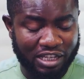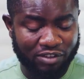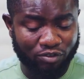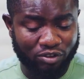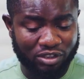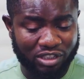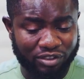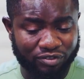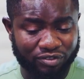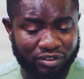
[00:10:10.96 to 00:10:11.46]

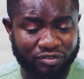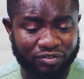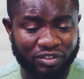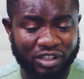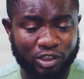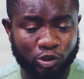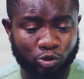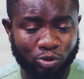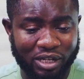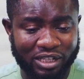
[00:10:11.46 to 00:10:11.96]
Even if
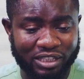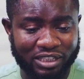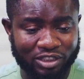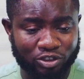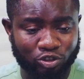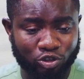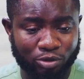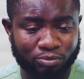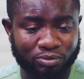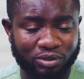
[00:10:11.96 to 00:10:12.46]
eventually
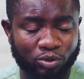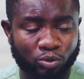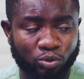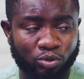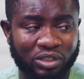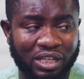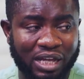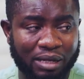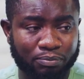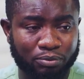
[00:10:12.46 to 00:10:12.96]
something
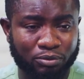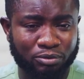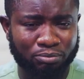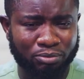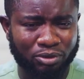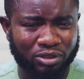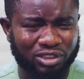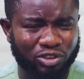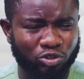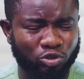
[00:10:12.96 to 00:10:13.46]
would happen,
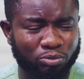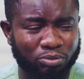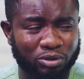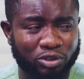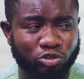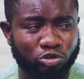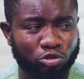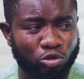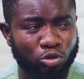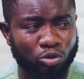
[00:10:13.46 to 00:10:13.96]
but it will be
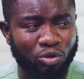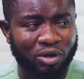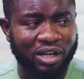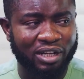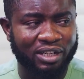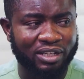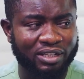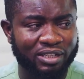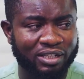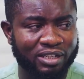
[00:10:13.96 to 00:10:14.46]
slower